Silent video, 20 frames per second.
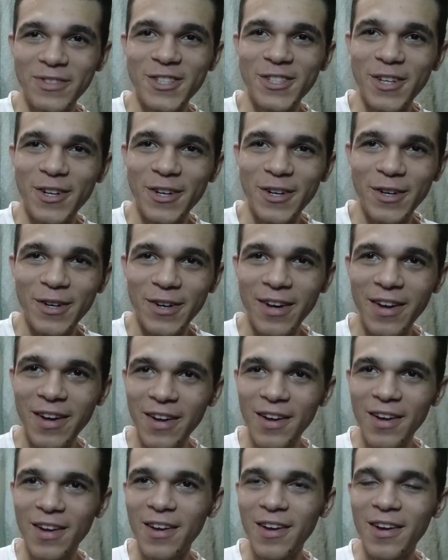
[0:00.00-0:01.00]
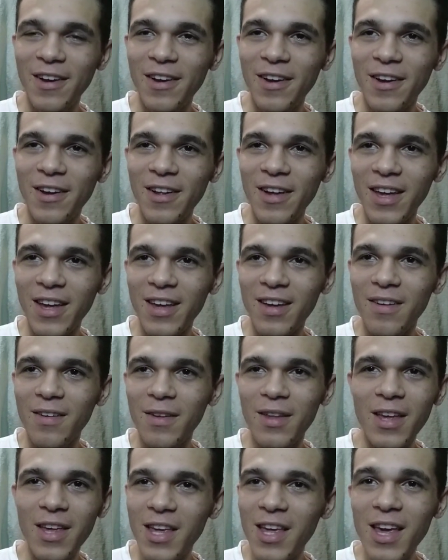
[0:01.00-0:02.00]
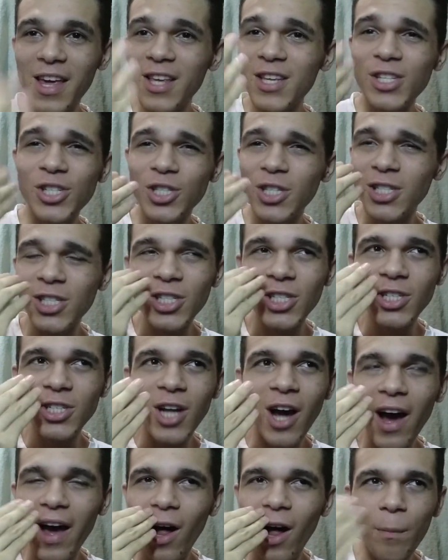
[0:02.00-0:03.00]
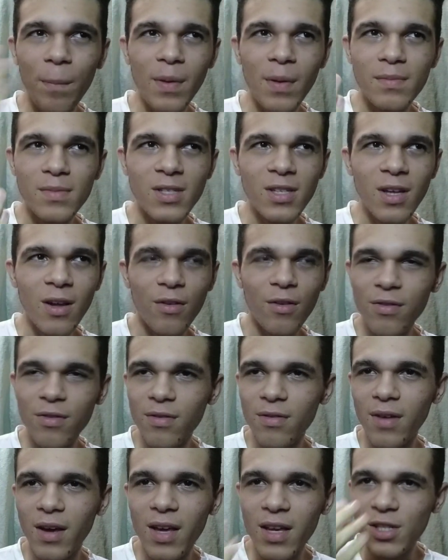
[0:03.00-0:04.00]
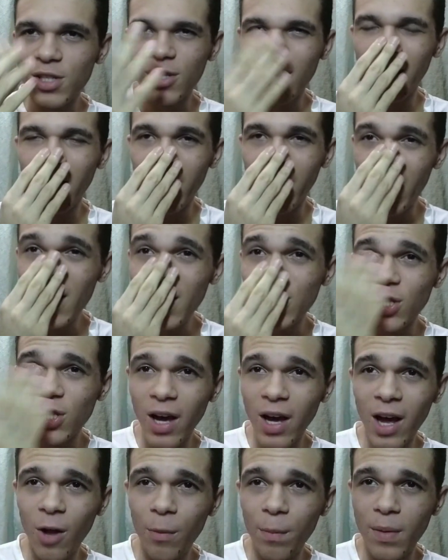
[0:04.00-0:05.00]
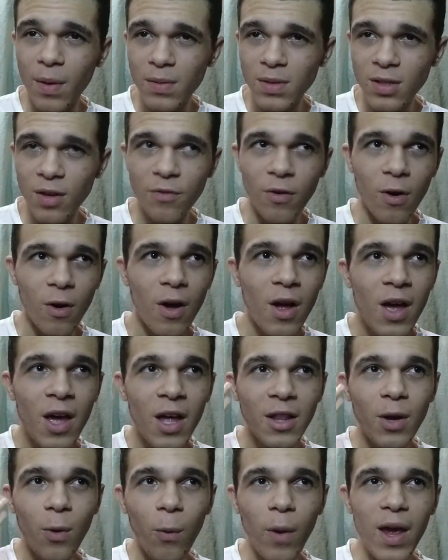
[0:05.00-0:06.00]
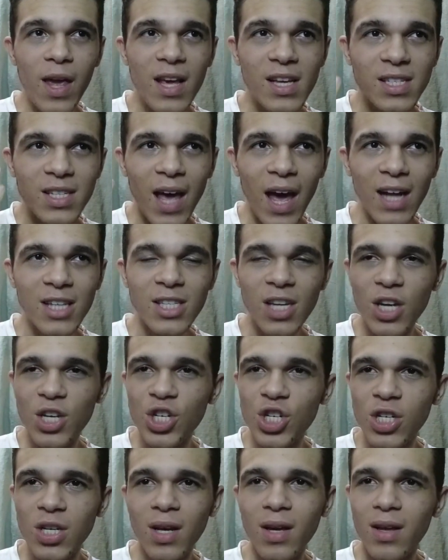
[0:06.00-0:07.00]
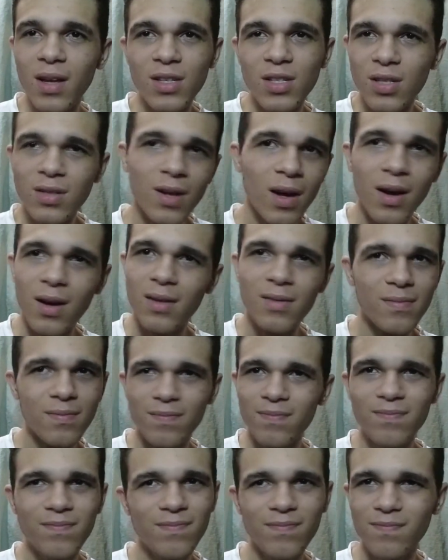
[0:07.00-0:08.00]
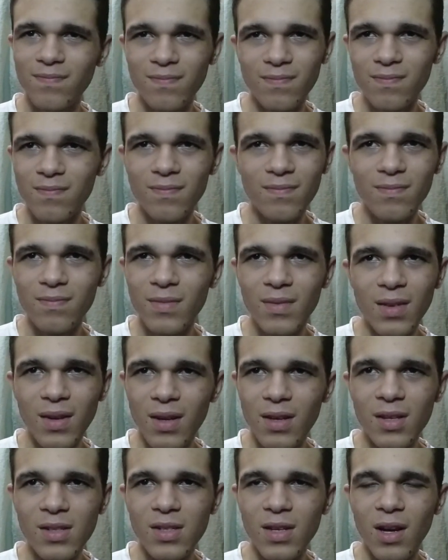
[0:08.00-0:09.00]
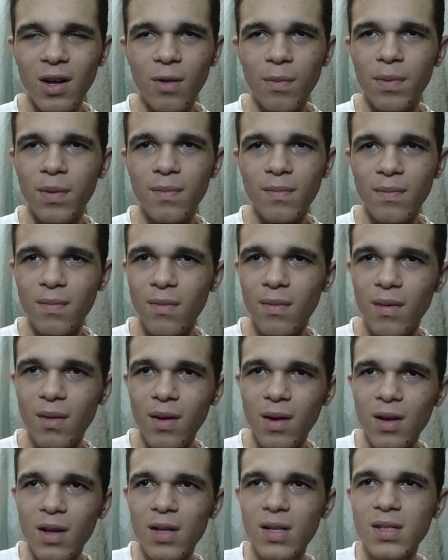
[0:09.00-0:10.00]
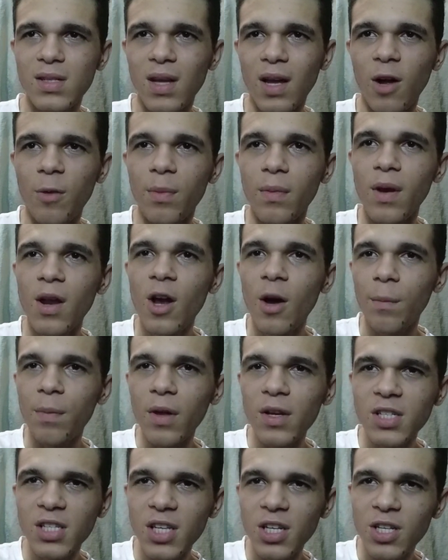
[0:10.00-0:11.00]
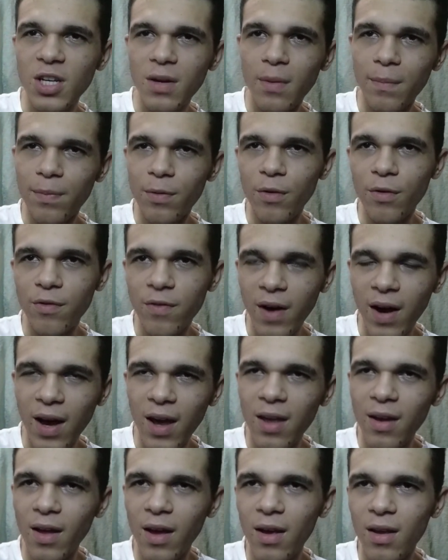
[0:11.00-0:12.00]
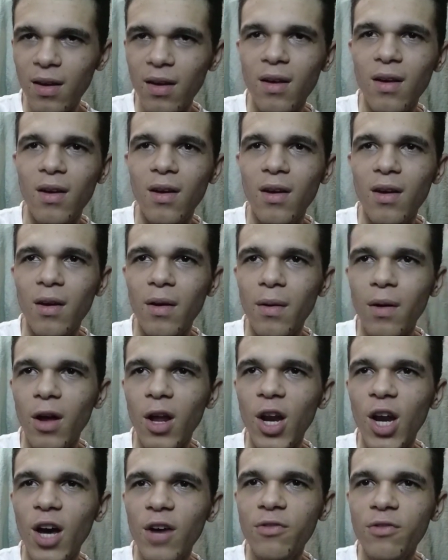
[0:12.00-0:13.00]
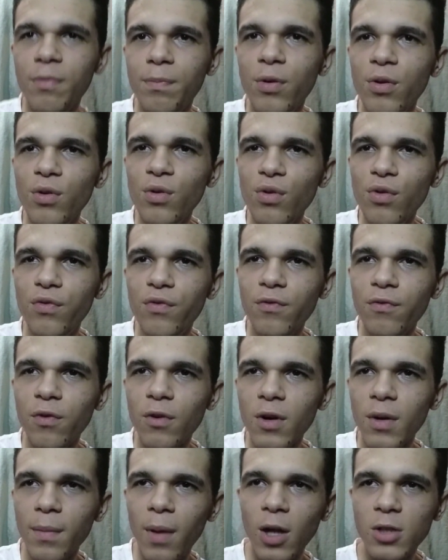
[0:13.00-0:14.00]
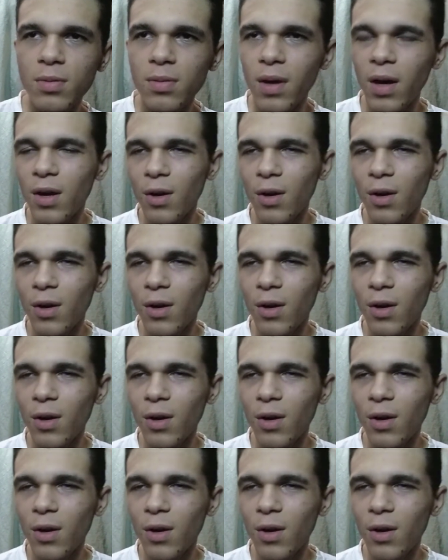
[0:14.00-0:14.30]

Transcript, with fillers: so, like, he, he's just not helping himself. Like, he's not he's not helping himself at all. The way he's acting and shit, it's not... It doesn't help him. It doesn't help him. Plus, he didn't provide, like enough proof for the mods to be